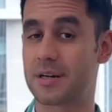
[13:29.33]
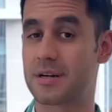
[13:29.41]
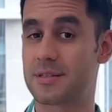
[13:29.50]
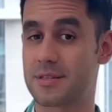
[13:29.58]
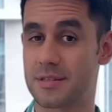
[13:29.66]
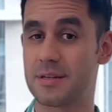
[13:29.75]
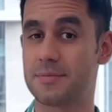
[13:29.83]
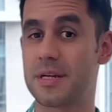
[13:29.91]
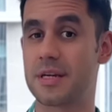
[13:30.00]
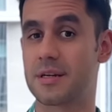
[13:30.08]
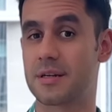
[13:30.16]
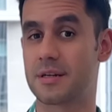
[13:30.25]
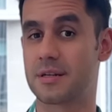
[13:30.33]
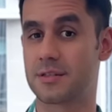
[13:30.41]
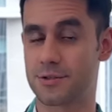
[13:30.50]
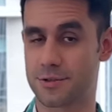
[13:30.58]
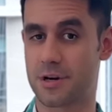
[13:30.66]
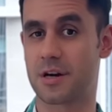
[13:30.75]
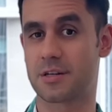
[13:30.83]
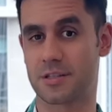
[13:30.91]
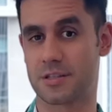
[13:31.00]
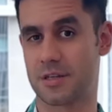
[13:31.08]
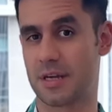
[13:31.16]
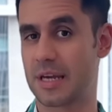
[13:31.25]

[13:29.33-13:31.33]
consuming drugs